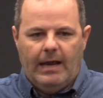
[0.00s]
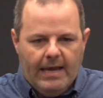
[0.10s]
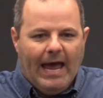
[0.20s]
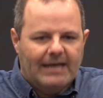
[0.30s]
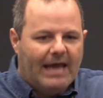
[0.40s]

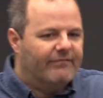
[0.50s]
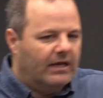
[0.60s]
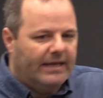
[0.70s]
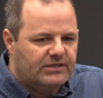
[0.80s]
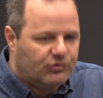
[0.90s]
he had to have
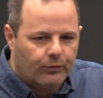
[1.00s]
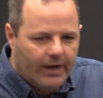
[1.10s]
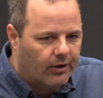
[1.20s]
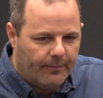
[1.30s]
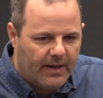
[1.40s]
at least
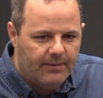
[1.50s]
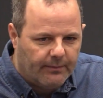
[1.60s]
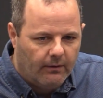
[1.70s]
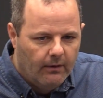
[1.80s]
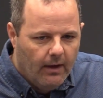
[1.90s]
300
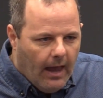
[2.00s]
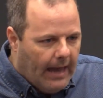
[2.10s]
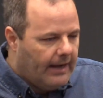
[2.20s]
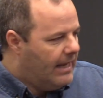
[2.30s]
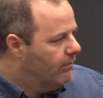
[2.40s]
people.
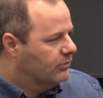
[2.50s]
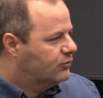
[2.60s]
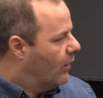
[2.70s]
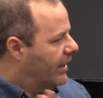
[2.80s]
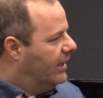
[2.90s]
And he
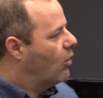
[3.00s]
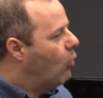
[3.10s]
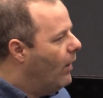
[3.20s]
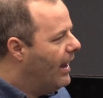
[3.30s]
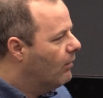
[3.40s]
was ready to
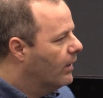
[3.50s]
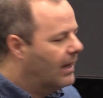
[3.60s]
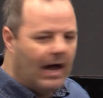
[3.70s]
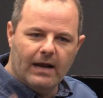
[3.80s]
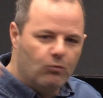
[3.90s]
quit
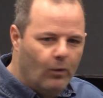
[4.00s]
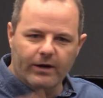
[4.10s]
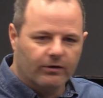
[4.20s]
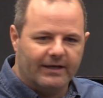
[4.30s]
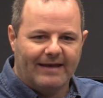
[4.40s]
when God
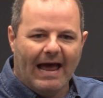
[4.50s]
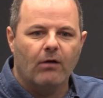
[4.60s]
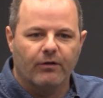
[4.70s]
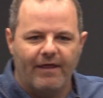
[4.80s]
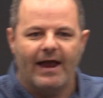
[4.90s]
whittled it
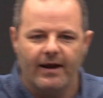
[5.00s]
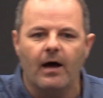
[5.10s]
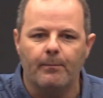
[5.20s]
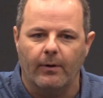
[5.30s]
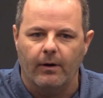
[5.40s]
down to that
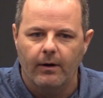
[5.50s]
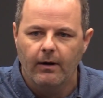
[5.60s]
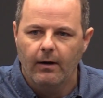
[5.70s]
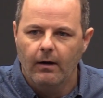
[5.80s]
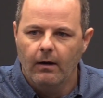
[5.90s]
number.
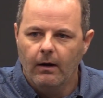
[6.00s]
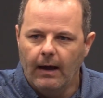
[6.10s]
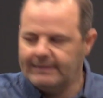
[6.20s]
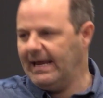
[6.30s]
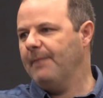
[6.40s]

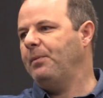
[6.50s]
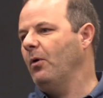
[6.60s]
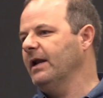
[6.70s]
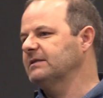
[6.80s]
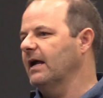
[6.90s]
At that
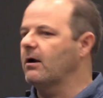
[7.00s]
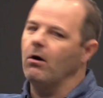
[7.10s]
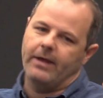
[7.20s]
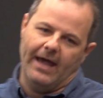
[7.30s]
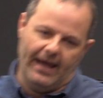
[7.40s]
point, he's like,
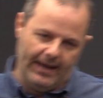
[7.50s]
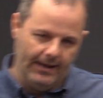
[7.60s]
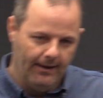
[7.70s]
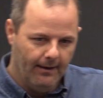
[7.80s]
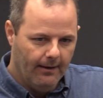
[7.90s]

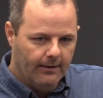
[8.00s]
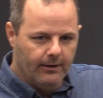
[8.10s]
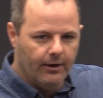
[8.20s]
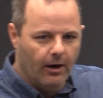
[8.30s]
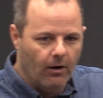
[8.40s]
okay,
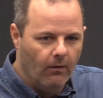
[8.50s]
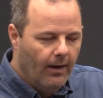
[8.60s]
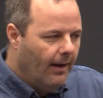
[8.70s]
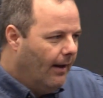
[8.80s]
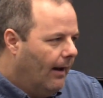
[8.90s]
you know,
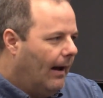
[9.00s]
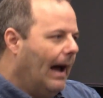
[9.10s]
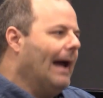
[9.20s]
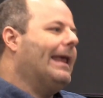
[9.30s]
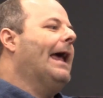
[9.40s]

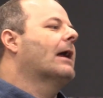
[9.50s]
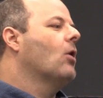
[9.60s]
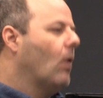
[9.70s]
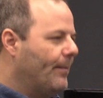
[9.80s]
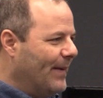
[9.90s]
I can't
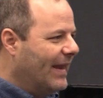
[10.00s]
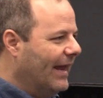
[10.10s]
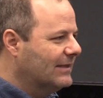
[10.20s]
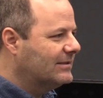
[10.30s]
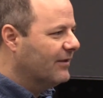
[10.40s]
go up
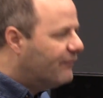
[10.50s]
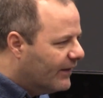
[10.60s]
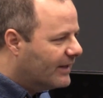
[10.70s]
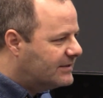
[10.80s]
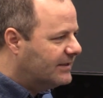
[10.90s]
against the
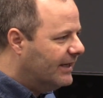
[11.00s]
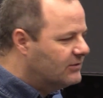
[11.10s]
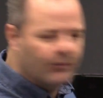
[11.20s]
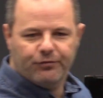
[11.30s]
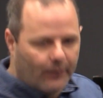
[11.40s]

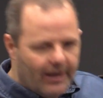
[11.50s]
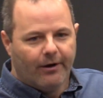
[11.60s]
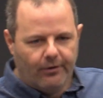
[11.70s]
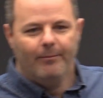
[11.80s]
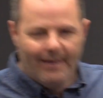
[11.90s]
Philistines with
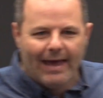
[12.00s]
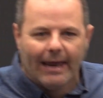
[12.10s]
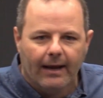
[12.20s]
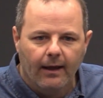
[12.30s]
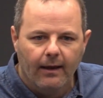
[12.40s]
300
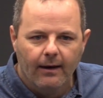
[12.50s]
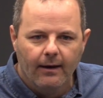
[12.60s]
men.